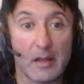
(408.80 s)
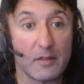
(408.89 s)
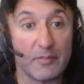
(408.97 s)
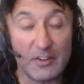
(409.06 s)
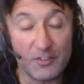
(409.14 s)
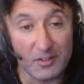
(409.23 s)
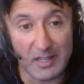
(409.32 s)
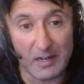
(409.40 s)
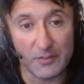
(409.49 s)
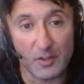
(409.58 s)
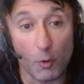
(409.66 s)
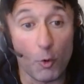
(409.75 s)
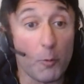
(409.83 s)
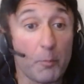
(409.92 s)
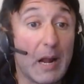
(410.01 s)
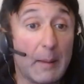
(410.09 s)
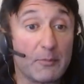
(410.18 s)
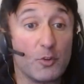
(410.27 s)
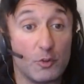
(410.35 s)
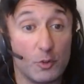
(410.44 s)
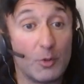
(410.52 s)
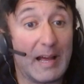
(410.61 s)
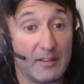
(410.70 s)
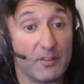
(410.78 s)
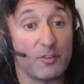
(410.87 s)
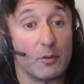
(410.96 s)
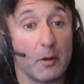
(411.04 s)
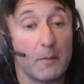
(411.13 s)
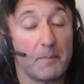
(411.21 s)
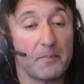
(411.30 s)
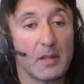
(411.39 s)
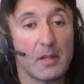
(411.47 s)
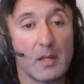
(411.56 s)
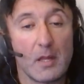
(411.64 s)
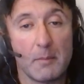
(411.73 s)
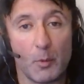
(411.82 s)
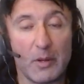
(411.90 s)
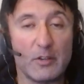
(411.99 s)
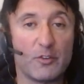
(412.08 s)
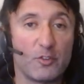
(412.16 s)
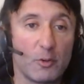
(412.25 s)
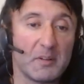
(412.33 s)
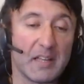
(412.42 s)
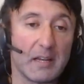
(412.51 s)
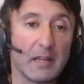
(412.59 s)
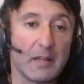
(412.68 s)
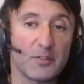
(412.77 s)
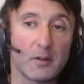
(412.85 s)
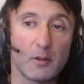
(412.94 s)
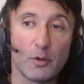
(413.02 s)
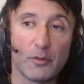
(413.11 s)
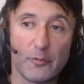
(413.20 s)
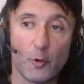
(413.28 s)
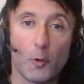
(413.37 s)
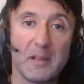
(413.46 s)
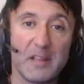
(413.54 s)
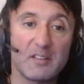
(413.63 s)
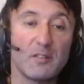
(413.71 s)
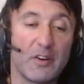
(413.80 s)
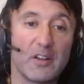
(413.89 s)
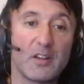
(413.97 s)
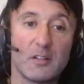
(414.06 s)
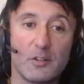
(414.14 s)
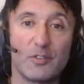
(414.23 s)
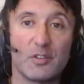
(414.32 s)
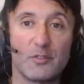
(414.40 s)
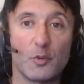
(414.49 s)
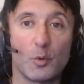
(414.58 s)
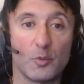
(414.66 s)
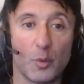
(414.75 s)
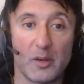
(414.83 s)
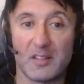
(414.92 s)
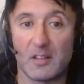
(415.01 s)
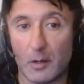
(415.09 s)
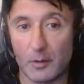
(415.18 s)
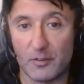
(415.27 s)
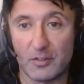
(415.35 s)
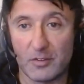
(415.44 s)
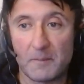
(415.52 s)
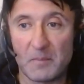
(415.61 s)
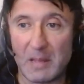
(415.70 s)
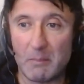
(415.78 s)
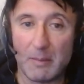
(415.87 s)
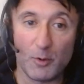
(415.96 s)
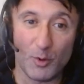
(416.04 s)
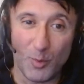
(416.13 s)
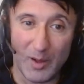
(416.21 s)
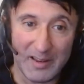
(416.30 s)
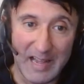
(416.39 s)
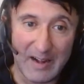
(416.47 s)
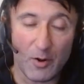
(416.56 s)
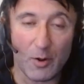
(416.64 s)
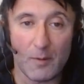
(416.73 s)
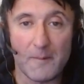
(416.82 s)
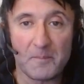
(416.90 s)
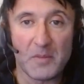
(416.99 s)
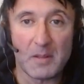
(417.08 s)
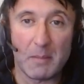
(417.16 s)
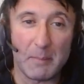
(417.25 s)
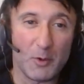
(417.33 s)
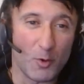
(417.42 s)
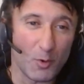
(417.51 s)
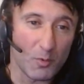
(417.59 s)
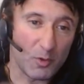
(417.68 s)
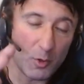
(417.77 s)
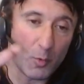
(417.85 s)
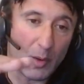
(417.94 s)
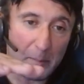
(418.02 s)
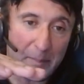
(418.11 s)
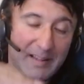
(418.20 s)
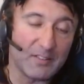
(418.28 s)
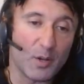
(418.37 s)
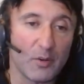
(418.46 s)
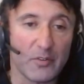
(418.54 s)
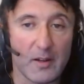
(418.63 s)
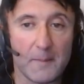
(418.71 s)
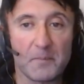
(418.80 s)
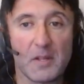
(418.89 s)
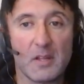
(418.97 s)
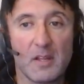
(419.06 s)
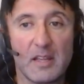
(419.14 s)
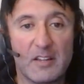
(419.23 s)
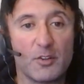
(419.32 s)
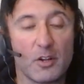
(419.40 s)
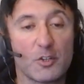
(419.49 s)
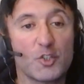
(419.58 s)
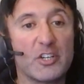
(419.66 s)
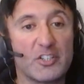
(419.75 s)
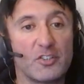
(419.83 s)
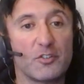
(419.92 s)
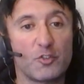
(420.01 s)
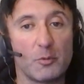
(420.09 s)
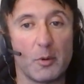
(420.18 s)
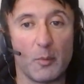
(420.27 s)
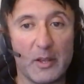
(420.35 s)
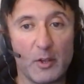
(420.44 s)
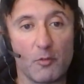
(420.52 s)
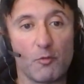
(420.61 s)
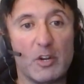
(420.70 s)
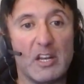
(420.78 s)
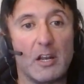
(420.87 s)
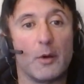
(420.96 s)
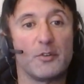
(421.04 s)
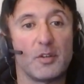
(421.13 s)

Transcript: conventional deadlifter, or perhaps you do like the sumo, but when you sumo deadlift, your form isn't very conducive towards working the glutes. Like maybe you're quite narrow, maybe you're quite bent over. It's not a traditional sumo where you're really low